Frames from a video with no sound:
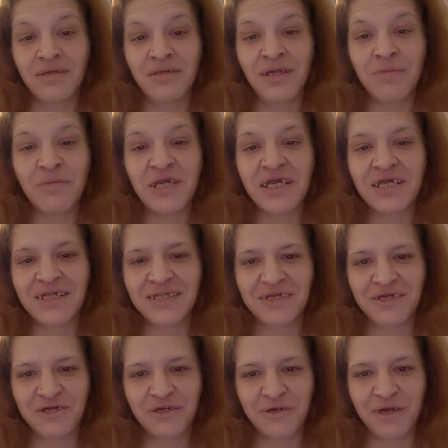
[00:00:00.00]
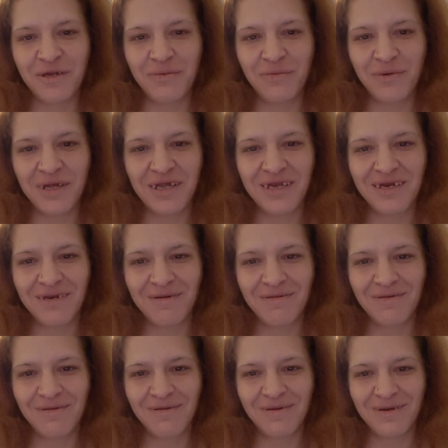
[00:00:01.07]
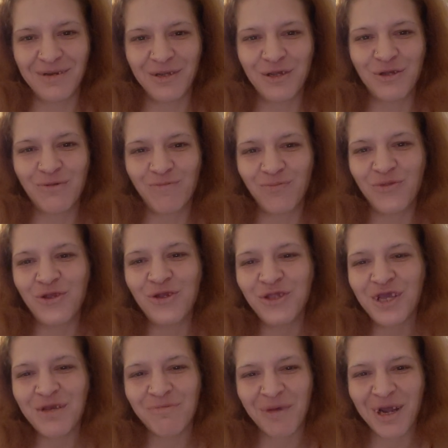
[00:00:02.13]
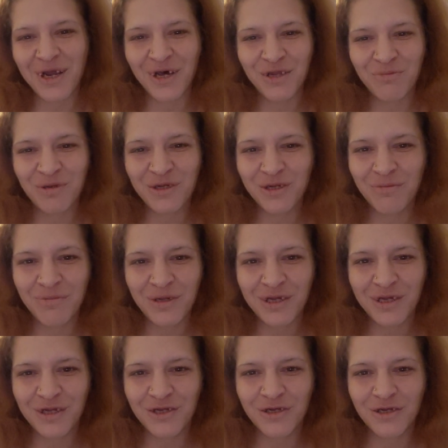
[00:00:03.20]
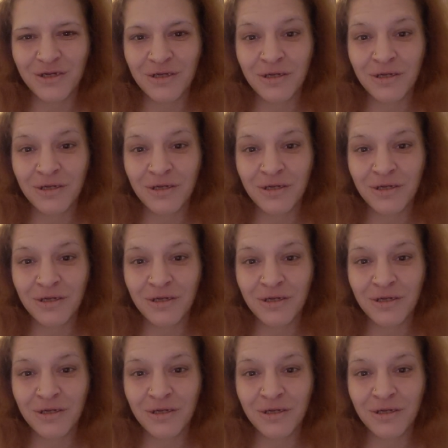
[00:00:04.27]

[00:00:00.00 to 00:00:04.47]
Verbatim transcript: Let me get this straight, Wayne. You think my husband's a bitch?